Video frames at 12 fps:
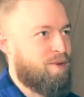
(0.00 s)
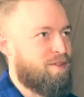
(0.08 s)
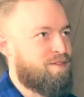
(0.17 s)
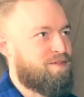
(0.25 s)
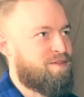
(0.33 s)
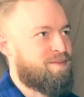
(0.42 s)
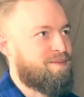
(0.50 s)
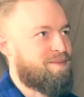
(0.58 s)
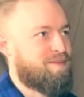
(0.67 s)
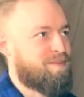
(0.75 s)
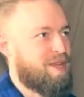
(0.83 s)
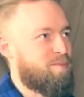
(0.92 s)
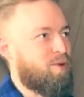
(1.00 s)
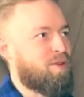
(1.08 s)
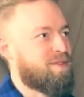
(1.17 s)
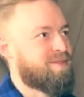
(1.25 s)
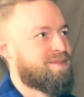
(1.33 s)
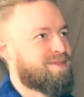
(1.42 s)
of
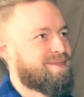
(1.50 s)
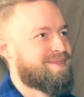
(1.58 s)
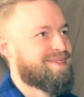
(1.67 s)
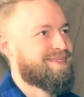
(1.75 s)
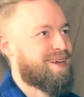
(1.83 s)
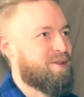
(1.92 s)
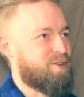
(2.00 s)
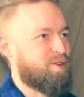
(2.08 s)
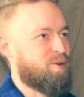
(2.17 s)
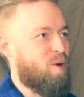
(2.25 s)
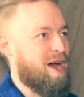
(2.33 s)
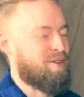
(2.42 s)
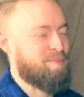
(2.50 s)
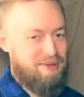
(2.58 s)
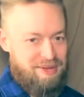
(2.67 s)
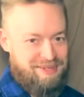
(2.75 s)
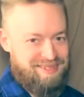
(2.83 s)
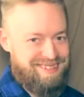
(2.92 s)
people under Wild
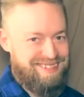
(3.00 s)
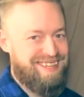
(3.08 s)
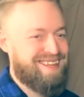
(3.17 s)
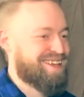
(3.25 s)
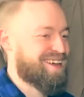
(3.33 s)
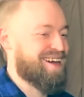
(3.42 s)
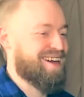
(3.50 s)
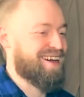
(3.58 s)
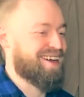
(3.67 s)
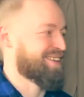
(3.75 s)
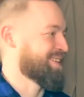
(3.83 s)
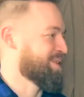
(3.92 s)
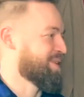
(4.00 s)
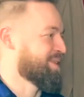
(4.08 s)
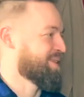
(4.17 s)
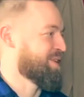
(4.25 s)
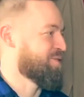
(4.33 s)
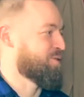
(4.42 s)
Bill
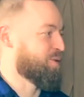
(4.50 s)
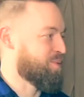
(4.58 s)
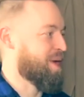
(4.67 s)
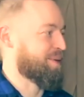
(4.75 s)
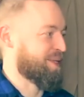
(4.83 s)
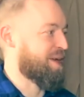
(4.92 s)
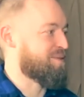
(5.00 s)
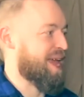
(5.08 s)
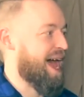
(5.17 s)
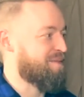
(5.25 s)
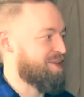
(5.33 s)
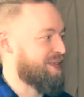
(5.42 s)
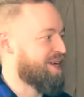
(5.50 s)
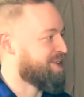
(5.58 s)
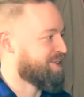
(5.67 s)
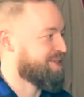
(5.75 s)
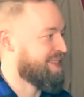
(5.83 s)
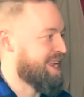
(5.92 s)
who would probably love to have you there.
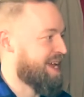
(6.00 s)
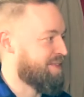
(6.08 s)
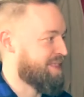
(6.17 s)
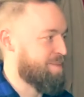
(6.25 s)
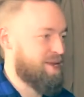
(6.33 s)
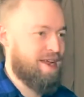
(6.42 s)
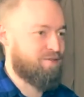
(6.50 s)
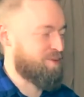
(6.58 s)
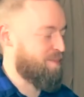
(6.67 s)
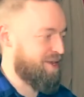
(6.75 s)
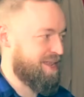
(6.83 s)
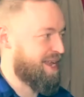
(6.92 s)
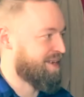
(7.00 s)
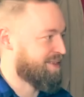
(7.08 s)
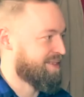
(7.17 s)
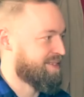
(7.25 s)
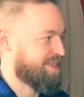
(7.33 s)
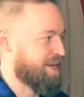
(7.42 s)
They meet every Monday.
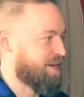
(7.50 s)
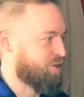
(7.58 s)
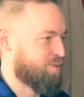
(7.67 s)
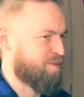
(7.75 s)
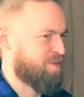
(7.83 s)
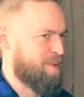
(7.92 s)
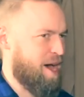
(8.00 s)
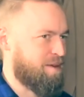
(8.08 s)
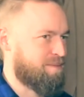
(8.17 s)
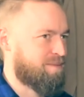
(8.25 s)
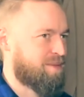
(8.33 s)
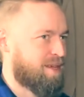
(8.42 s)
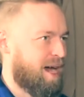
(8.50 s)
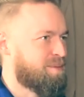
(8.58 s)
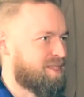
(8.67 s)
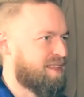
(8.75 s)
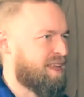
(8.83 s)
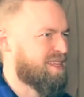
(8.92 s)
It's a group of about
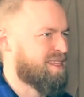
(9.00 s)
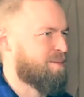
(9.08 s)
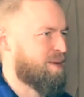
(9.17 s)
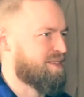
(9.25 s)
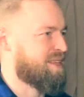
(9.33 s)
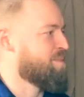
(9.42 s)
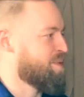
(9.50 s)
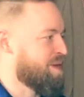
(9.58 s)
10